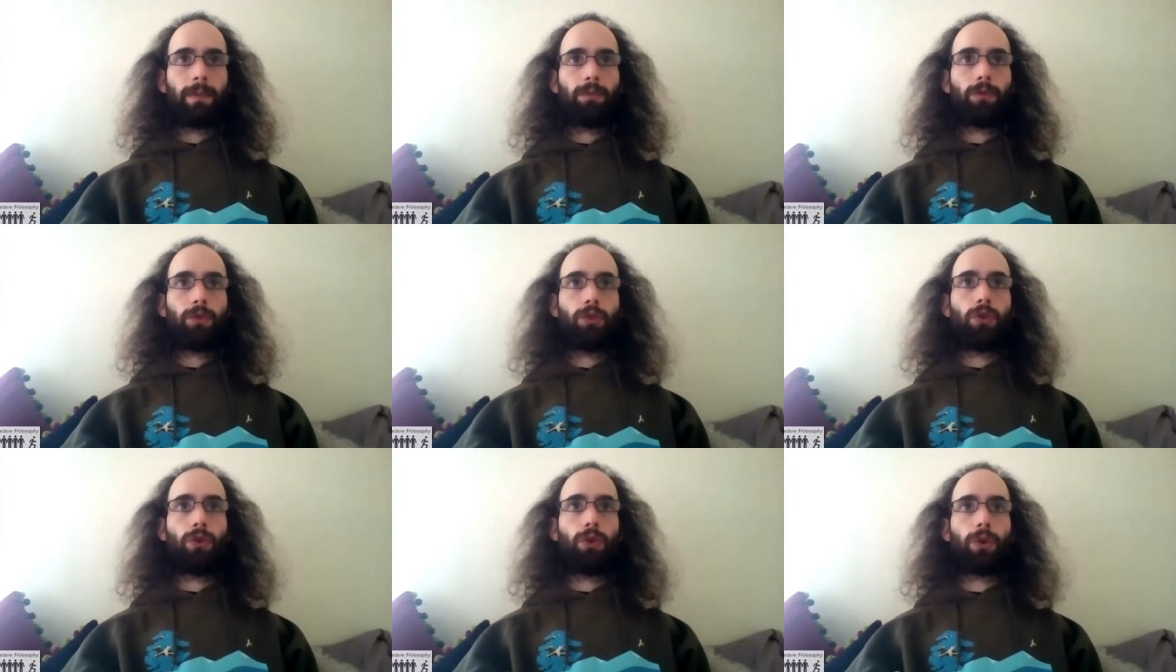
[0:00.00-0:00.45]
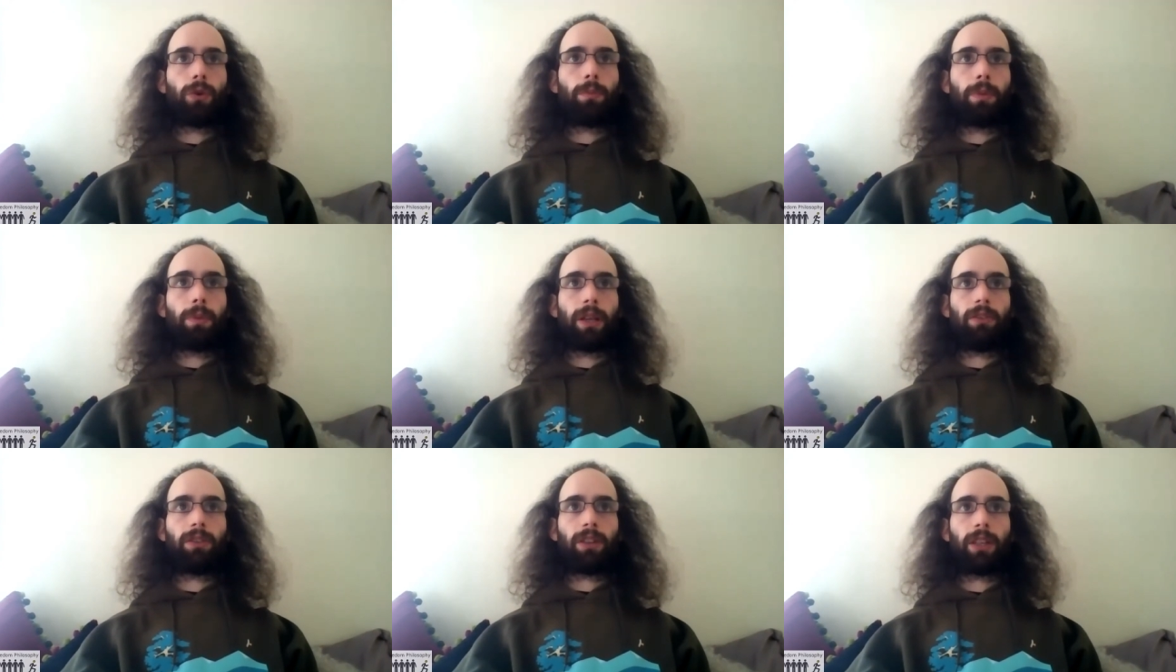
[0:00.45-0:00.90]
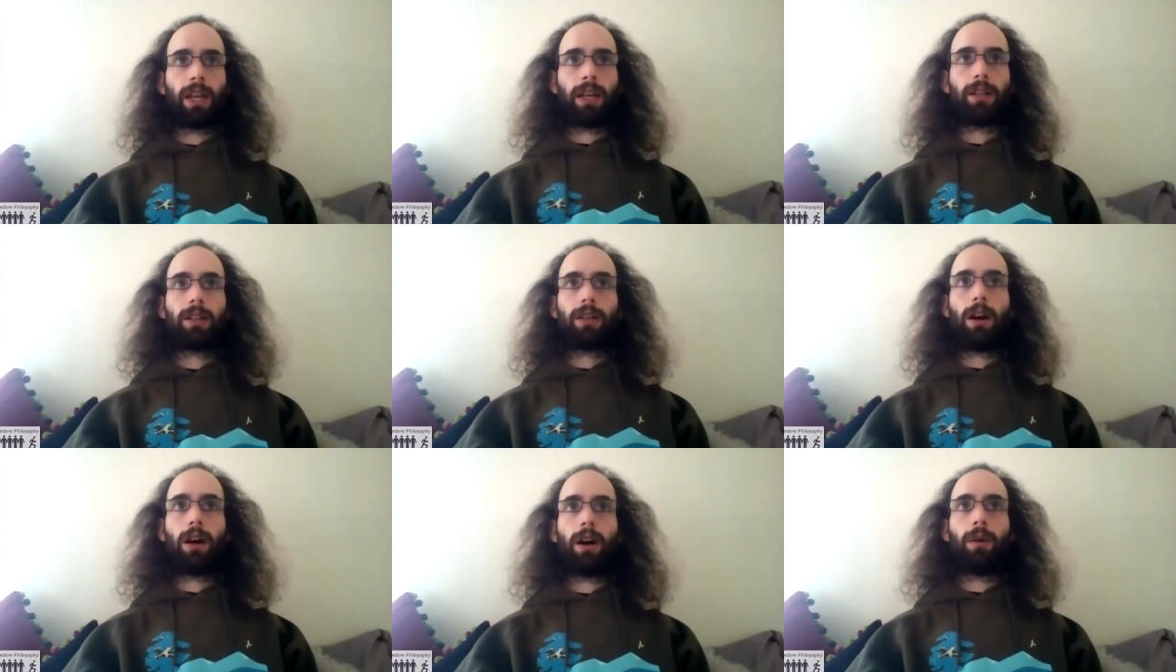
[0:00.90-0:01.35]
your basic
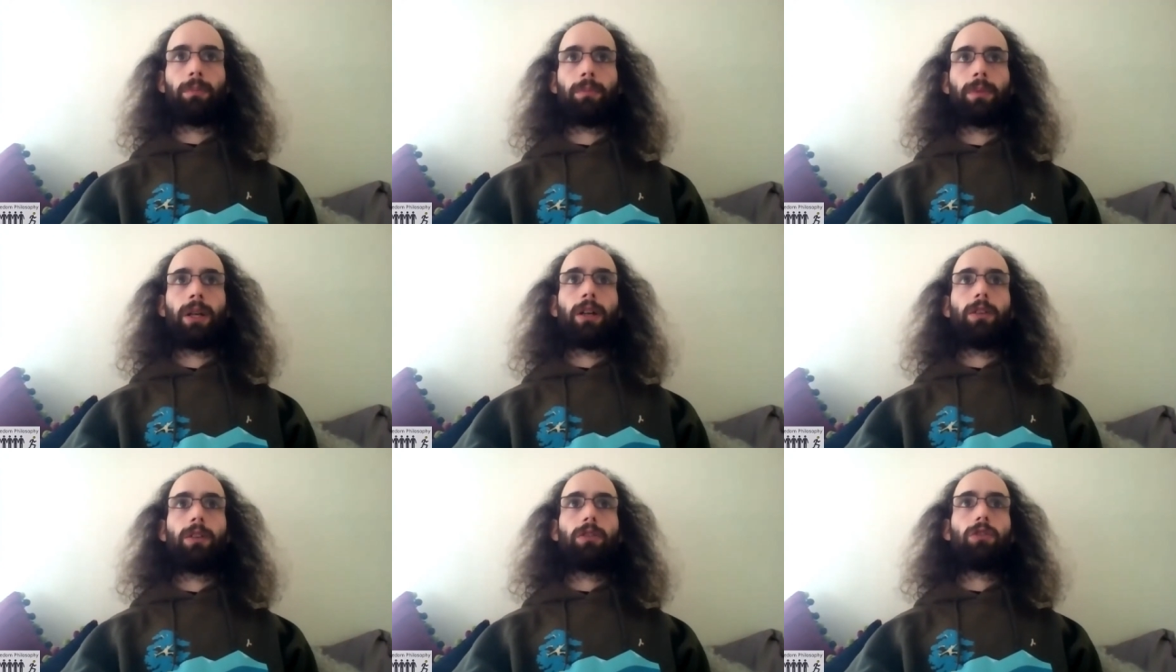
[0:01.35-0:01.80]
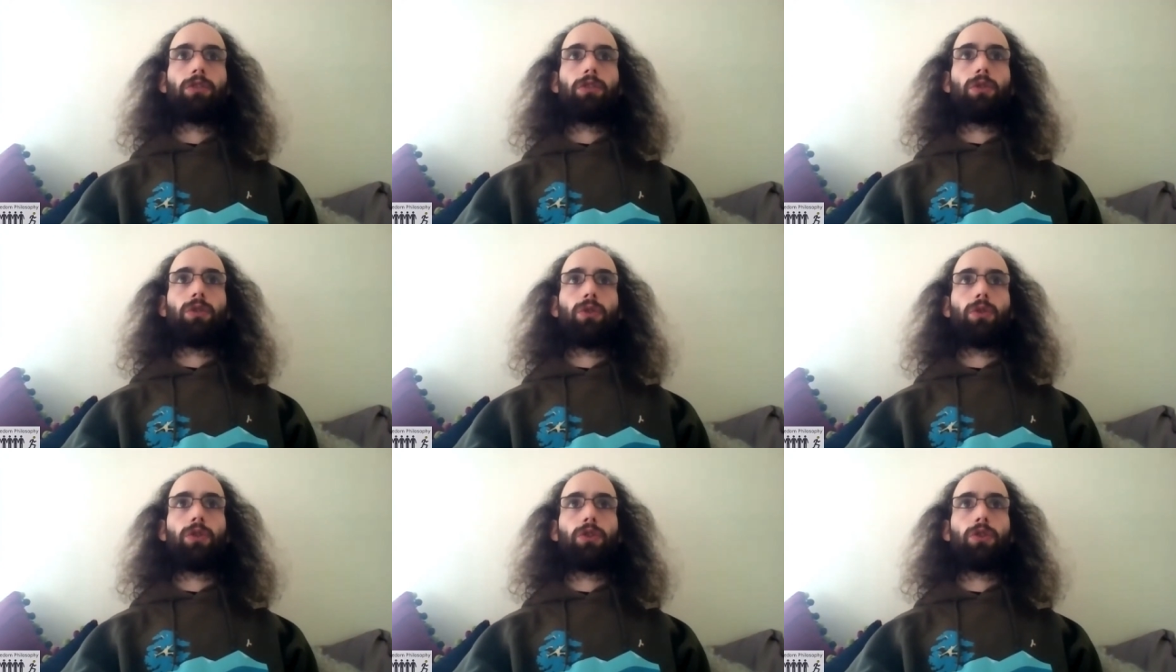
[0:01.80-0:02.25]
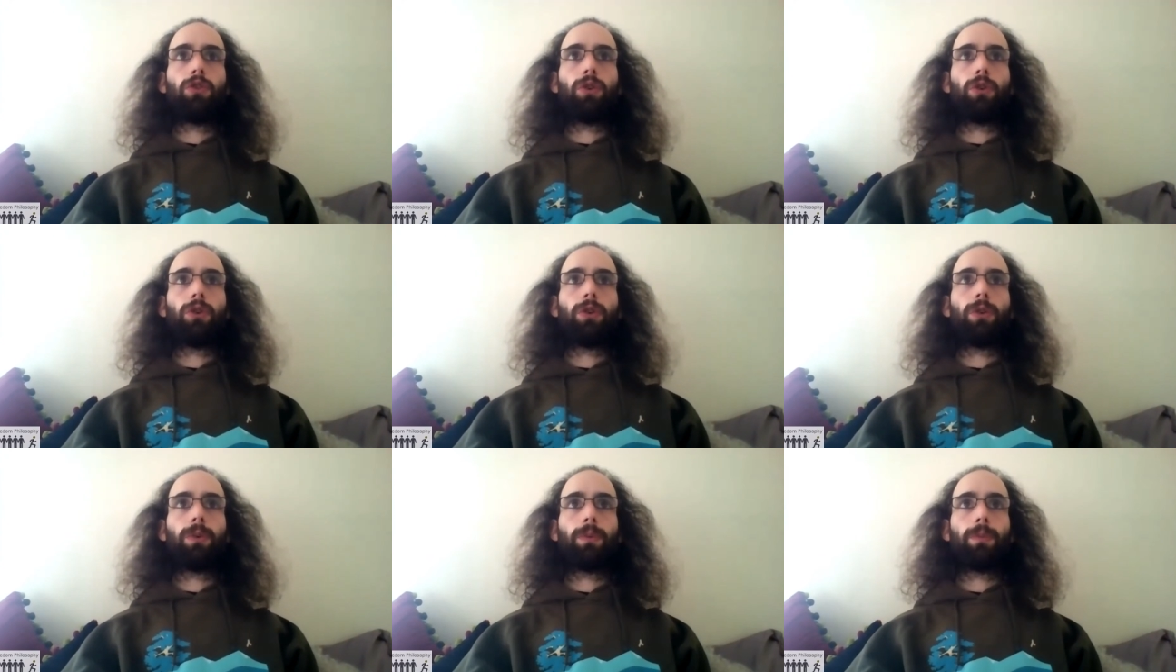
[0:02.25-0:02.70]
income to
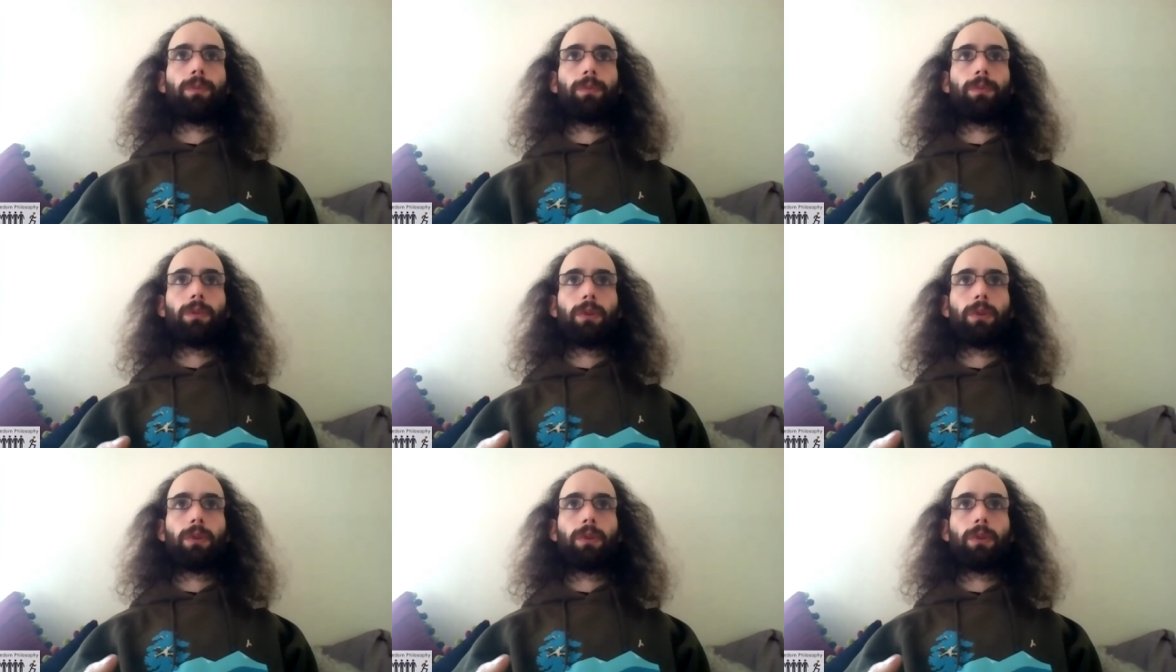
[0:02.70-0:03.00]
your